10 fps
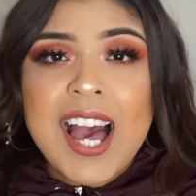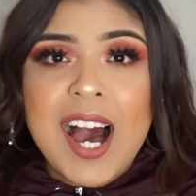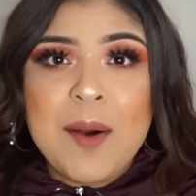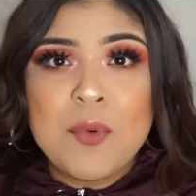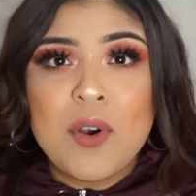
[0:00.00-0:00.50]

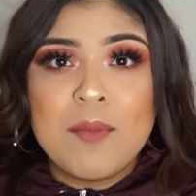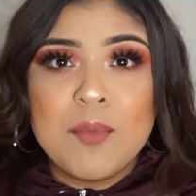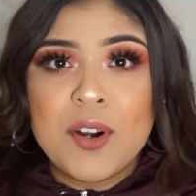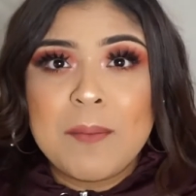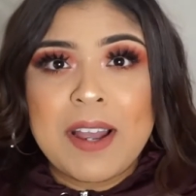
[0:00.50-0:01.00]
what
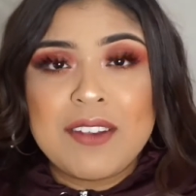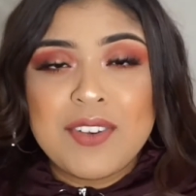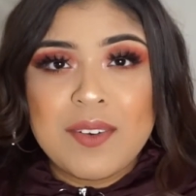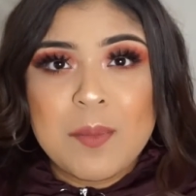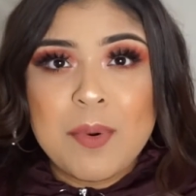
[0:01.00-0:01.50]
were my
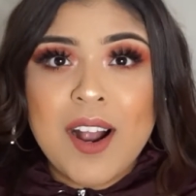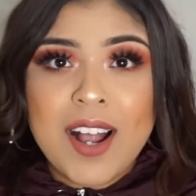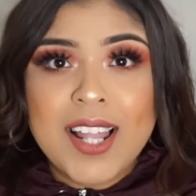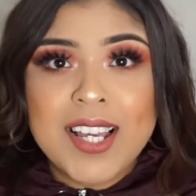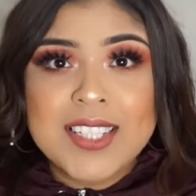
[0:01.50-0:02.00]
favorite
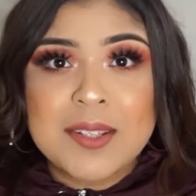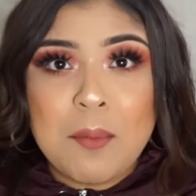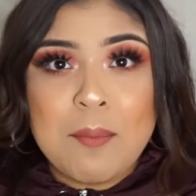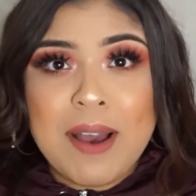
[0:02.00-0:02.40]
products of